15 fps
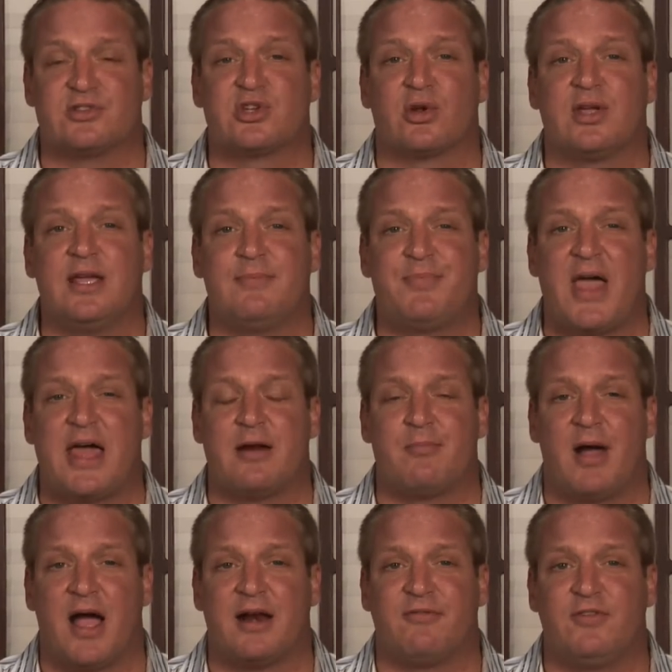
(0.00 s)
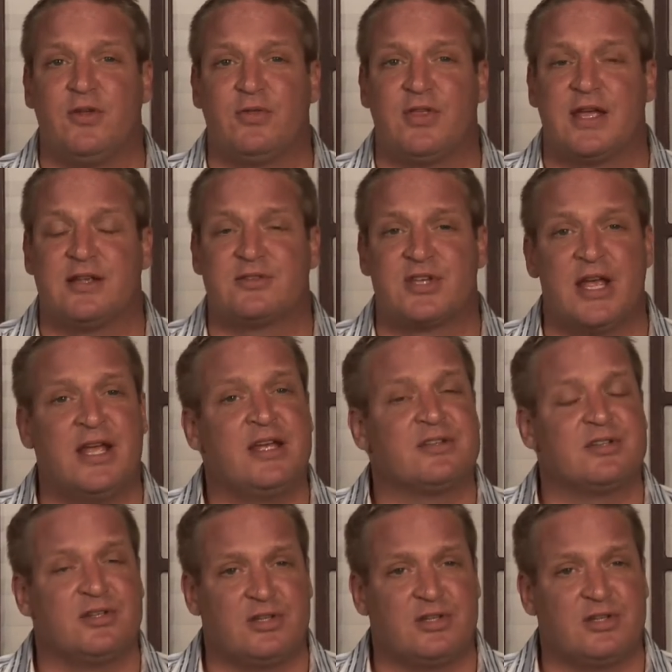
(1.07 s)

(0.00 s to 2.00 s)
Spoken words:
So keep that in mind. A few things to